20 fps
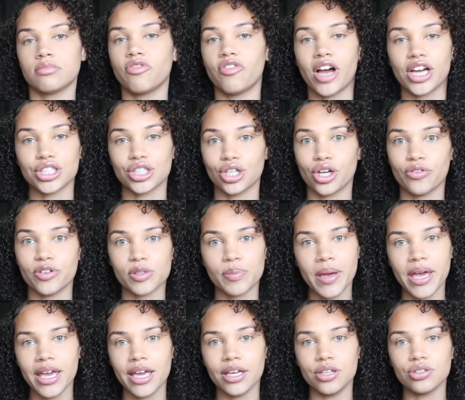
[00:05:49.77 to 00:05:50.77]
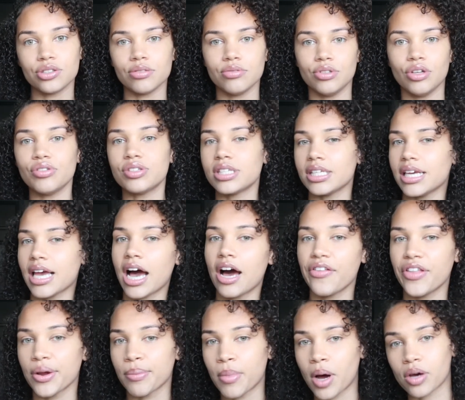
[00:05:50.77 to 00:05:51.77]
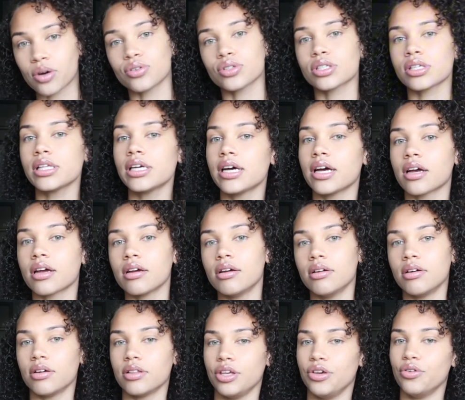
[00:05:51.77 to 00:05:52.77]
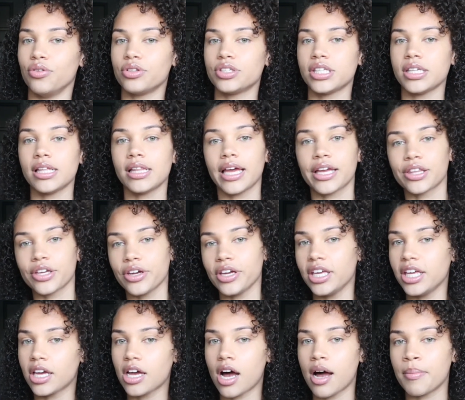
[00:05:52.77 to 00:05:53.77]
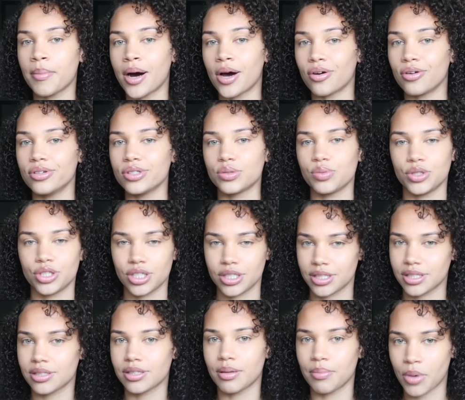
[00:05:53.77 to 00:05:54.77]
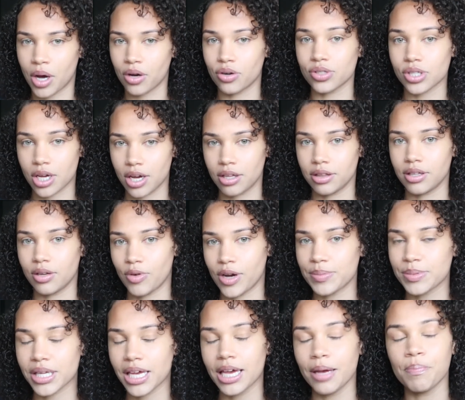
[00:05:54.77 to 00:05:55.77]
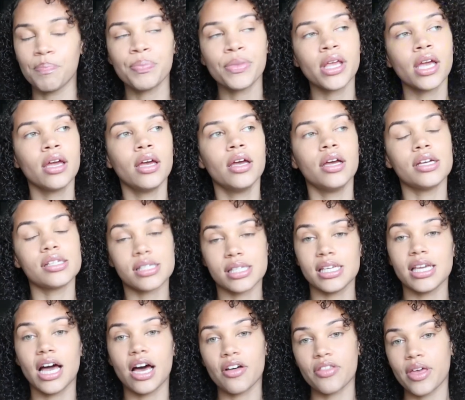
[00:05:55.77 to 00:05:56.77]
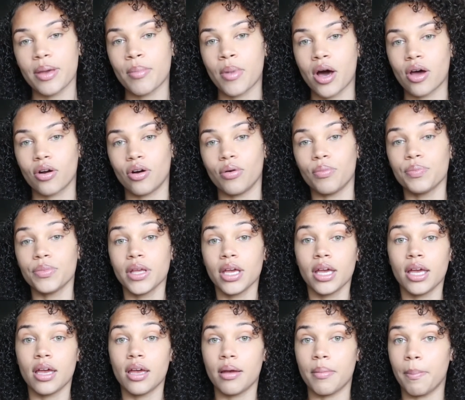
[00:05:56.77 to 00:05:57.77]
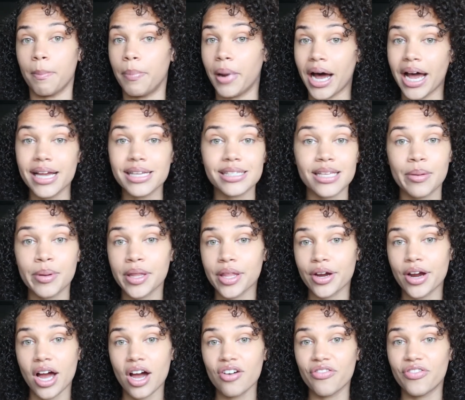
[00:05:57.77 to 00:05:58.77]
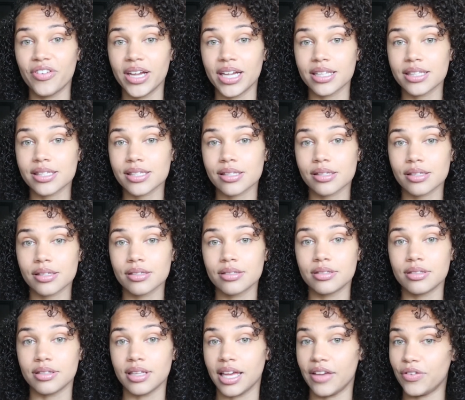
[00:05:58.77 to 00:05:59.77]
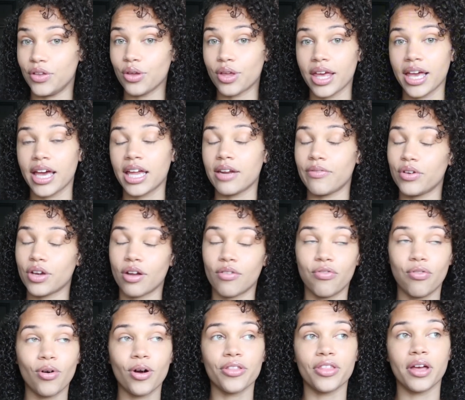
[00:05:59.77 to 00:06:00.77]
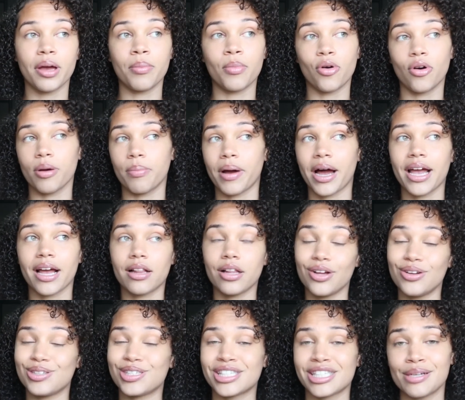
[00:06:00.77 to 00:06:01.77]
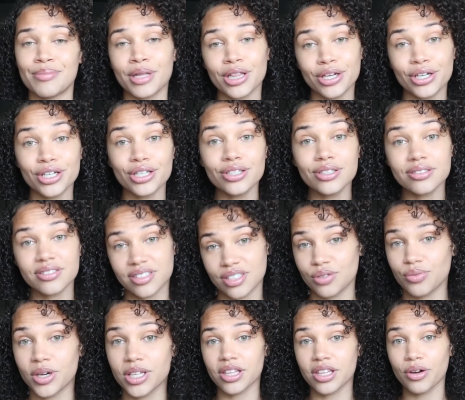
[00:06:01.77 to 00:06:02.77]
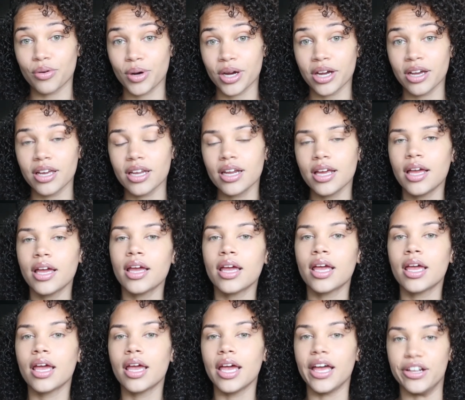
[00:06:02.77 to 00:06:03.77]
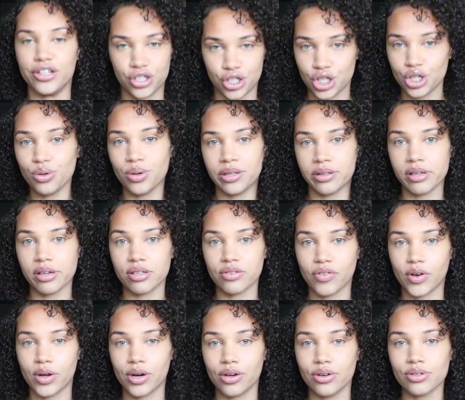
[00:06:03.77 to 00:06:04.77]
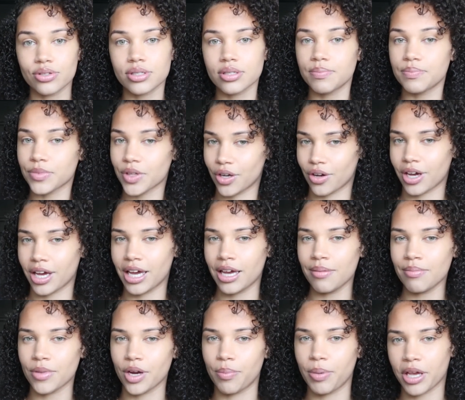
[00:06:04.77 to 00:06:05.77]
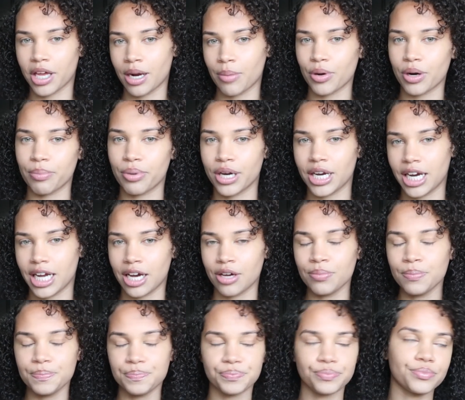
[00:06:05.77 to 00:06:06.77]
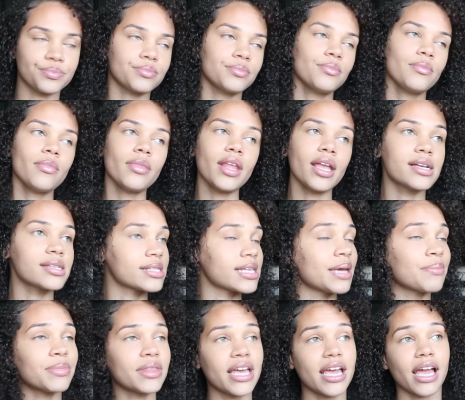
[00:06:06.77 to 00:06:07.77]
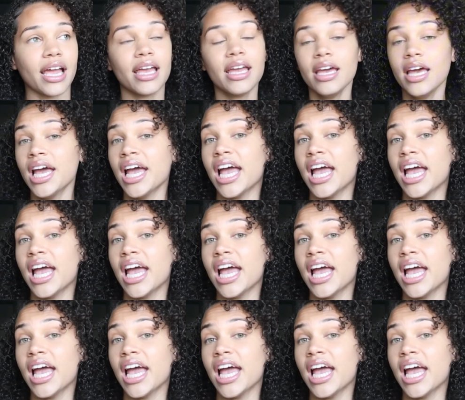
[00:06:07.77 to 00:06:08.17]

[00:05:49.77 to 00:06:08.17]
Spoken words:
Fashion Nova's page. You see how their models look. You see like their econ models, which is the models on the website. See how they model. Buy some of their outfits if you can afford them, or buy clothes similar to they're wearing and shoot in those photos. Okay, are you picking up what I'm putting down? Same thing.